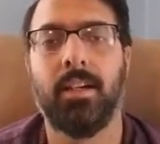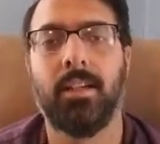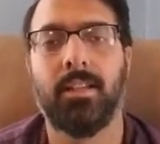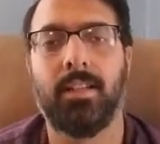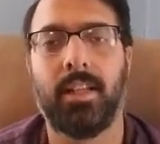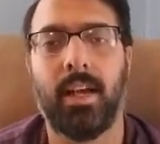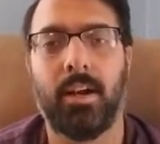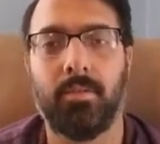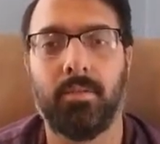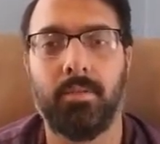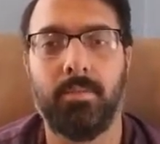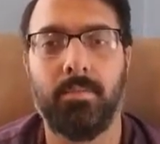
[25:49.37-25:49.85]

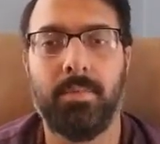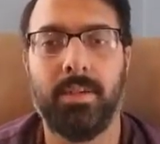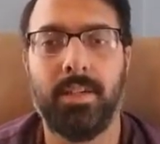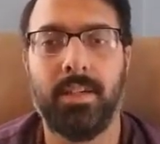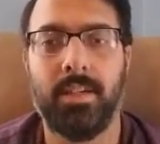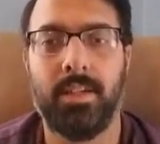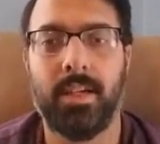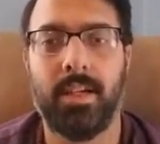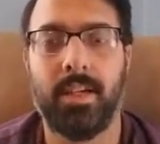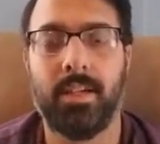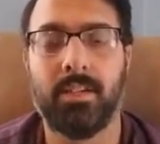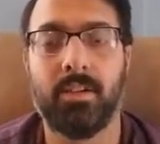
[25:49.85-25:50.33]
That would
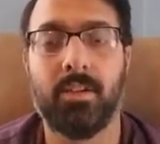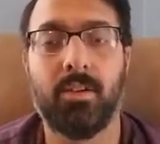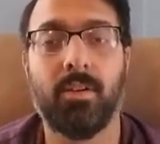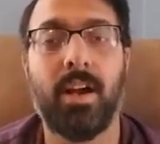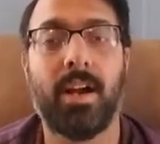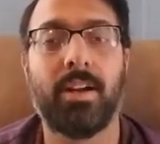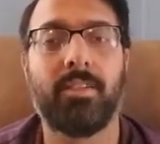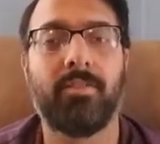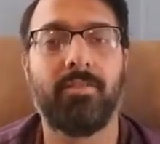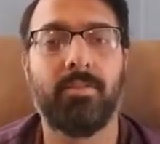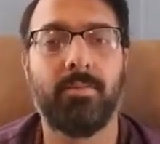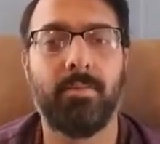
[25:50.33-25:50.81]
be
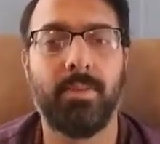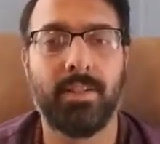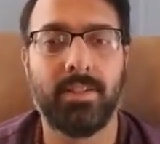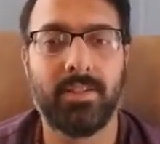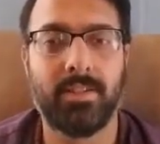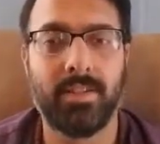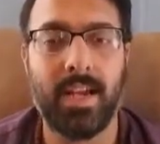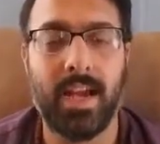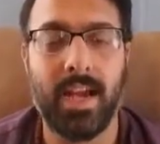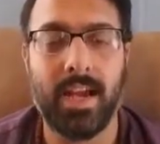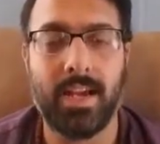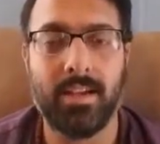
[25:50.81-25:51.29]
incorrect for me to
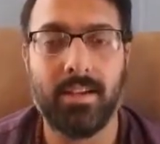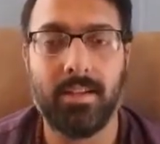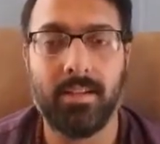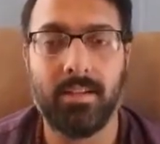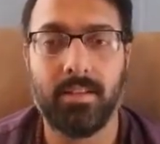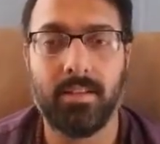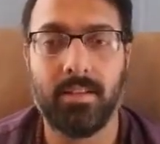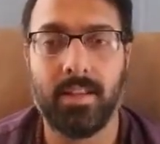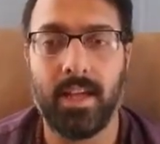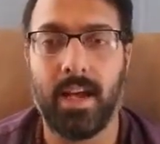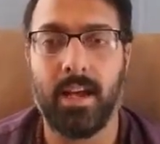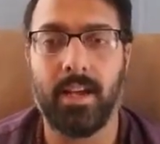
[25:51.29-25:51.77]
say
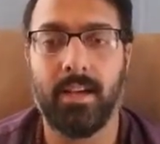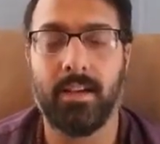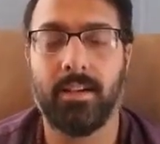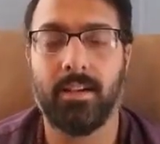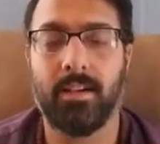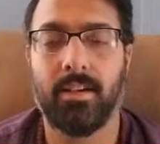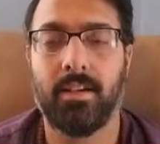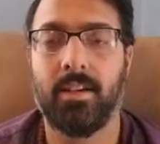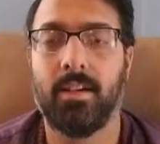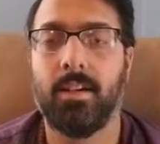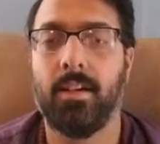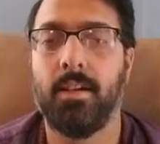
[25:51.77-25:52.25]
that.
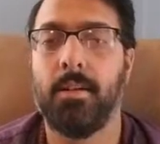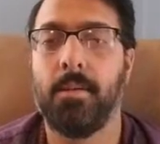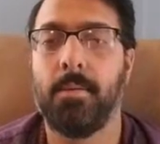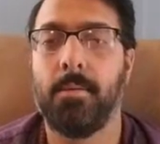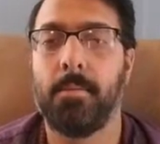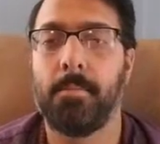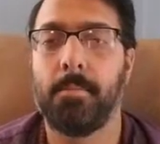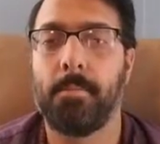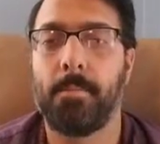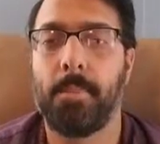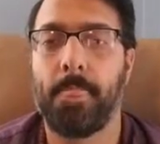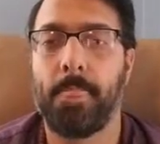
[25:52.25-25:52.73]

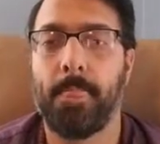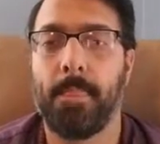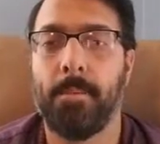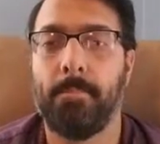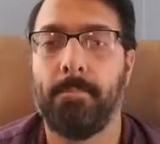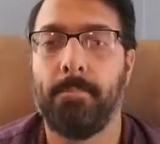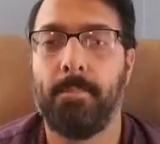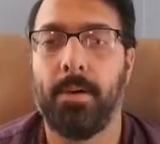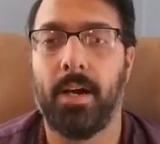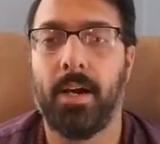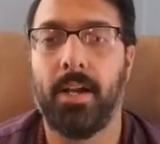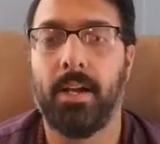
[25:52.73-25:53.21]

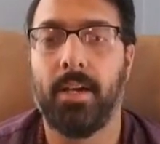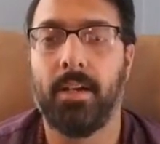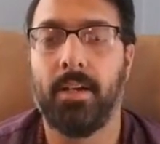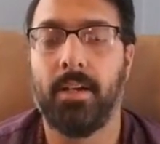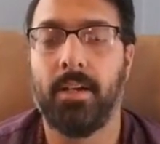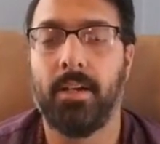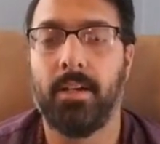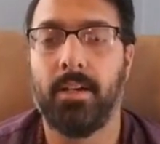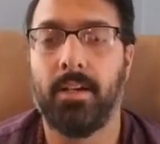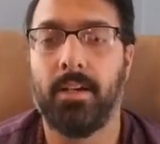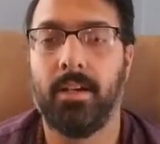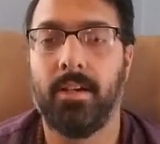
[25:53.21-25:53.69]
But
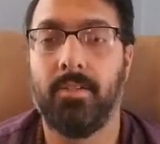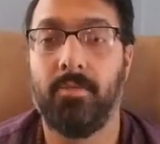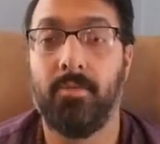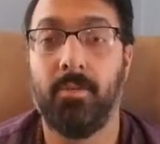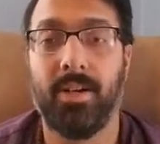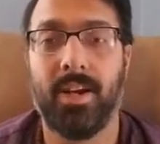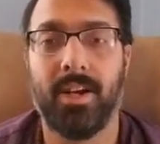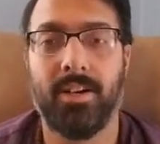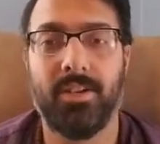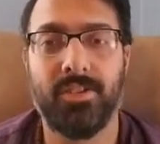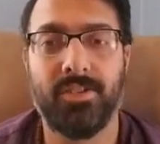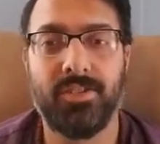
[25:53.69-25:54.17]
if
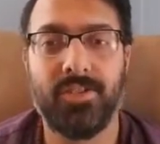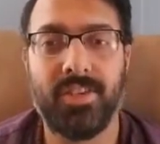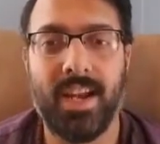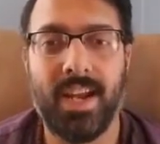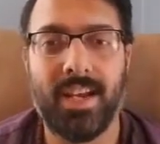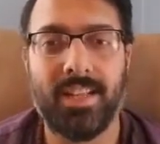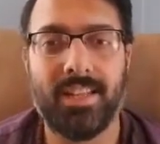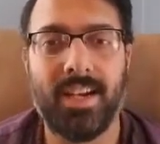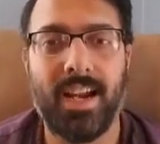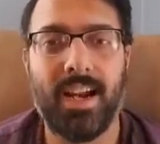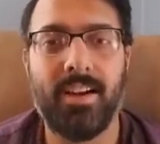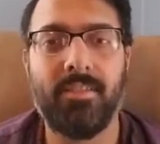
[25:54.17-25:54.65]
we
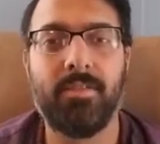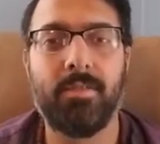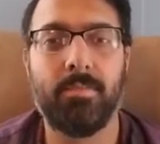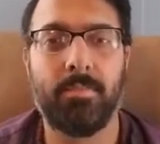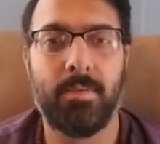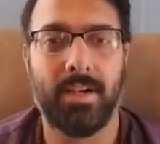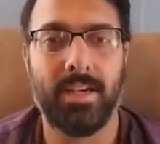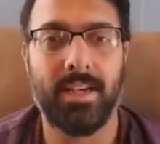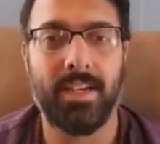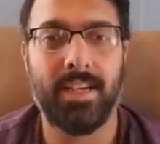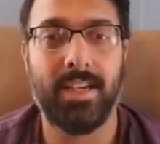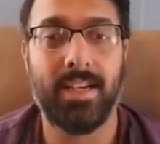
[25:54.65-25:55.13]
understand that
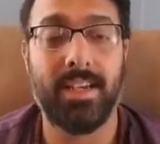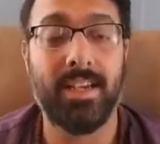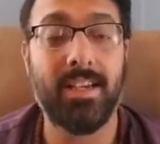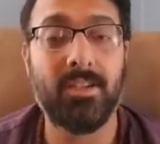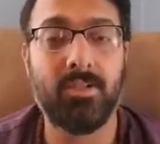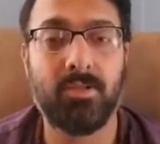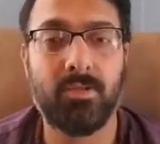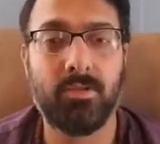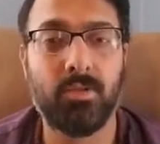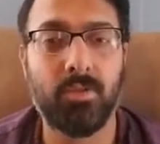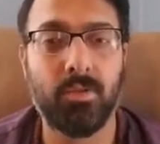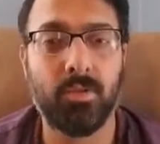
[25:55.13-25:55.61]
everybody
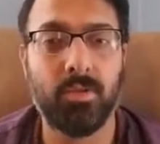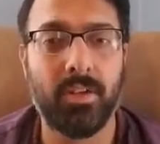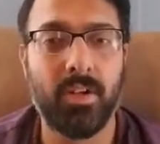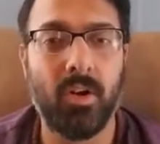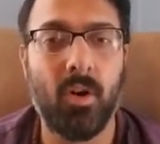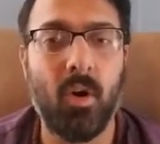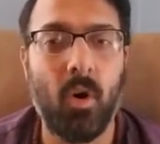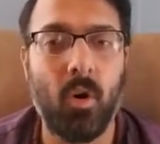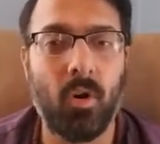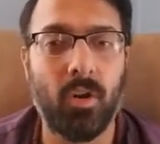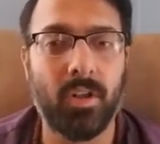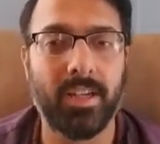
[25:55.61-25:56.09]
is truly
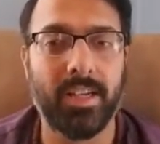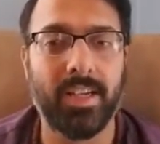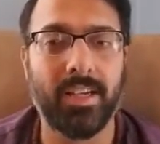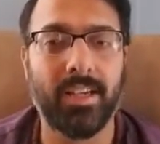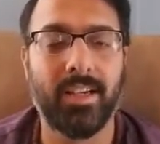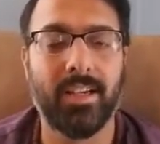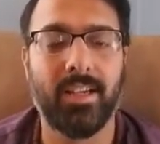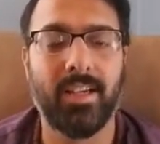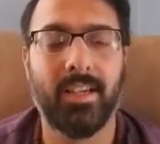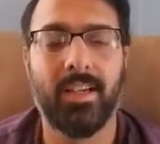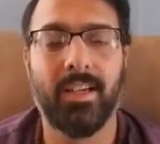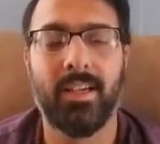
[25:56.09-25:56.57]
holy,
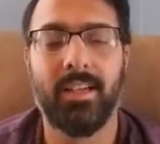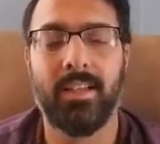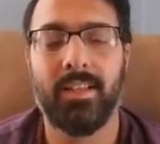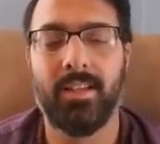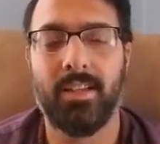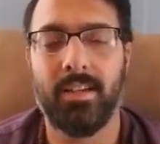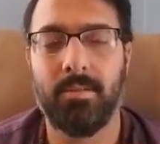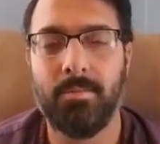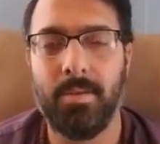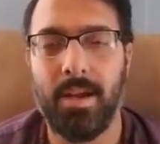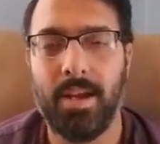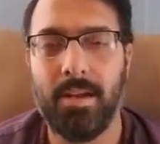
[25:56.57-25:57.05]

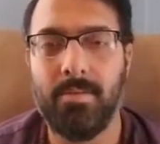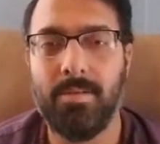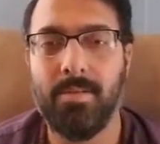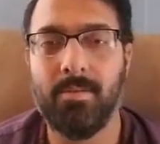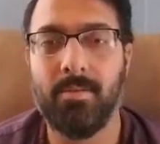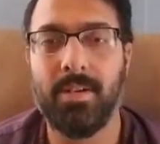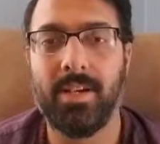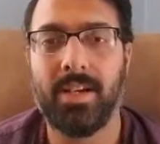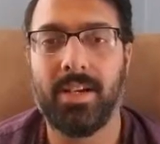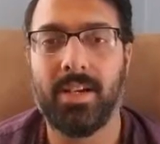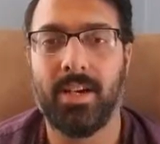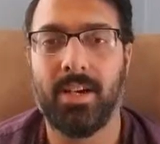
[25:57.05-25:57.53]
then maybe
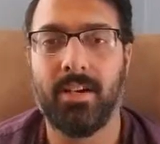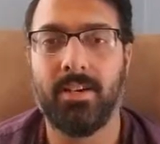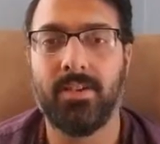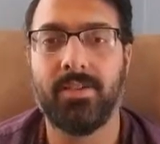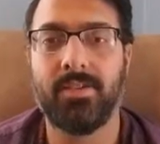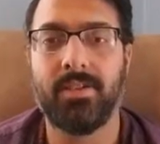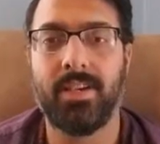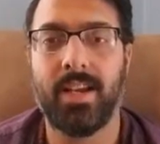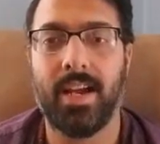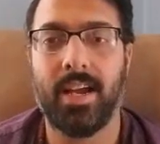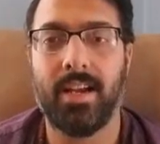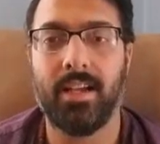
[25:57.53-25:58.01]
we can
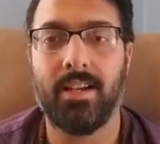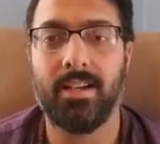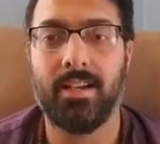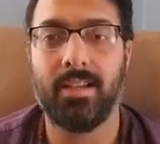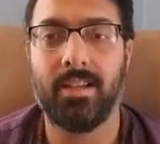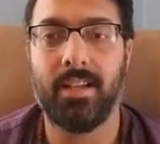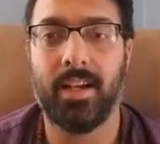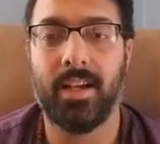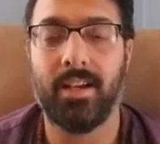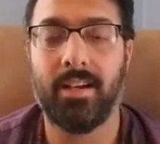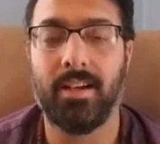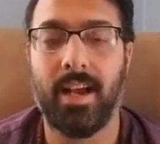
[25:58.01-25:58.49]
understand
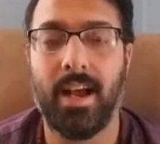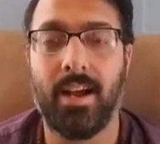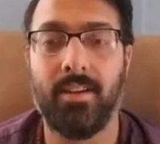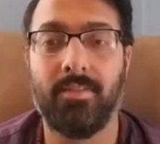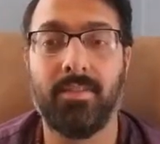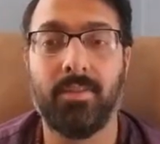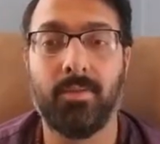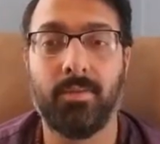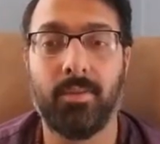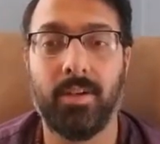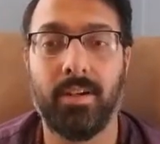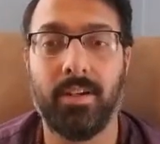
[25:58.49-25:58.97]
that
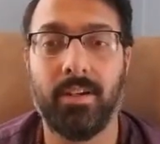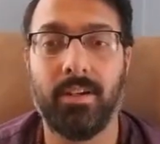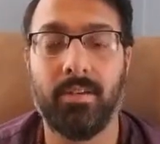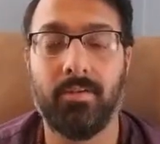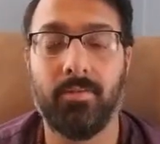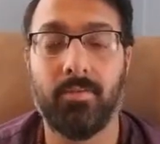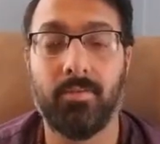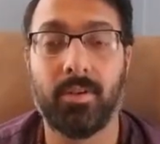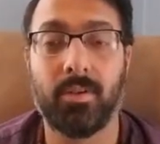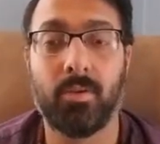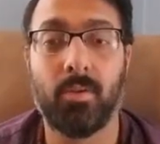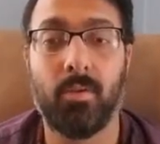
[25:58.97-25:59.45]
everyone
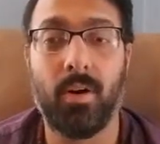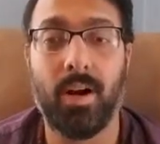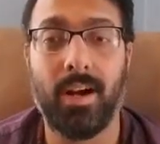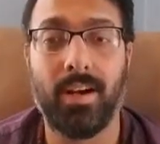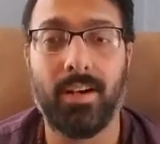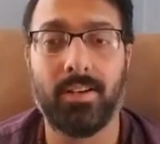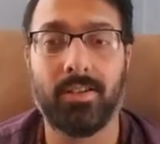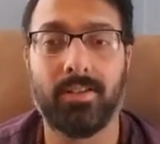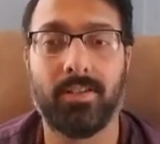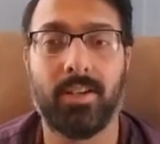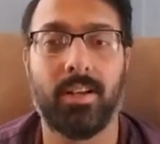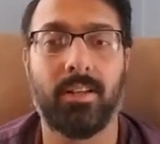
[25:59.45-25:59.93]

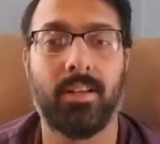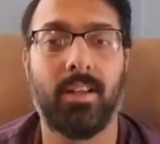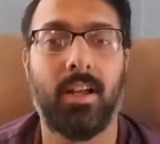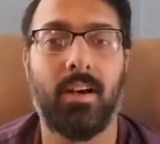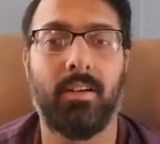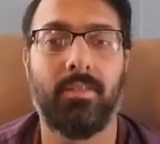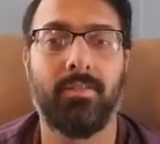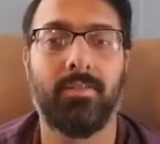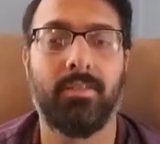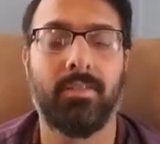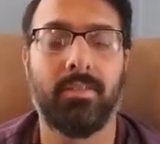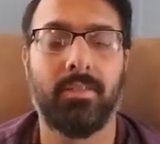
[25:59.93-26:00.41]
requires our
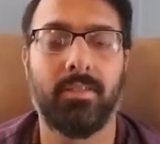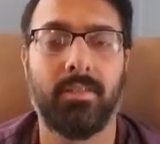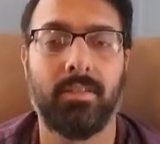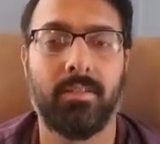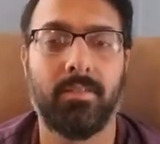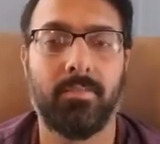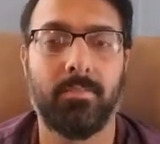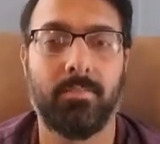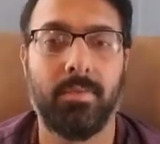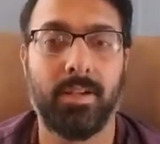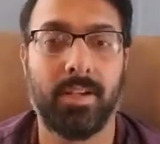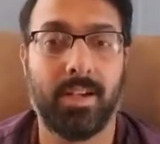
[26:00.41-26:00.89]
love,
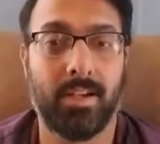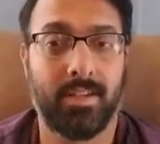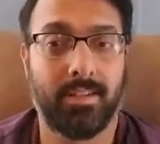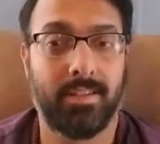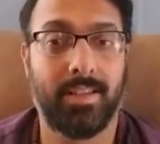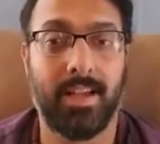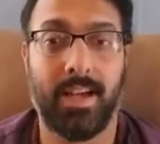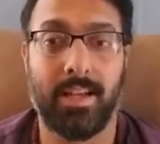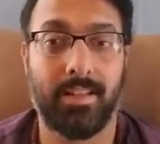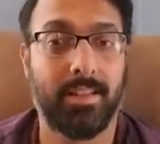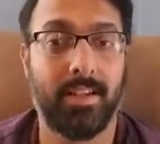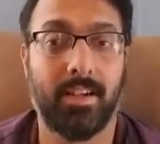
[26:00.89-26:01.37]
because
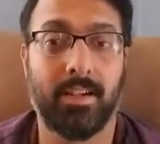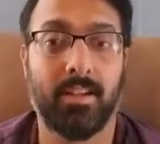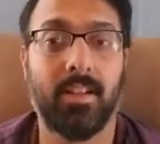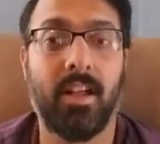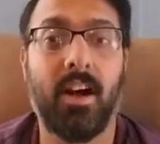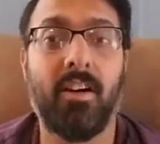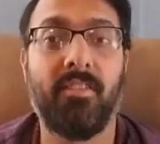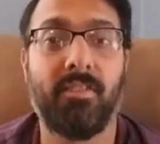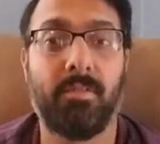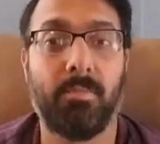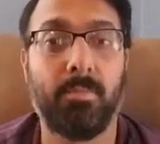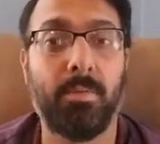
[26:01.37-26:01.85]
they're
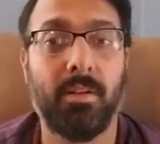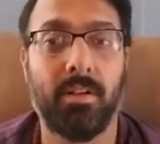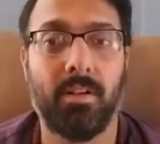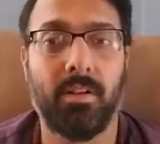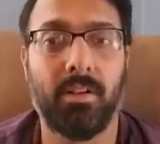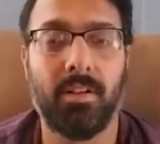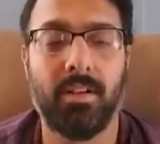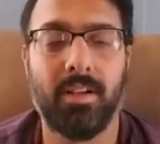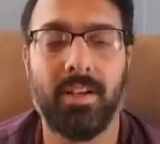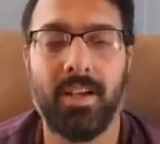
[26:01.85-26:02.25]
lovable.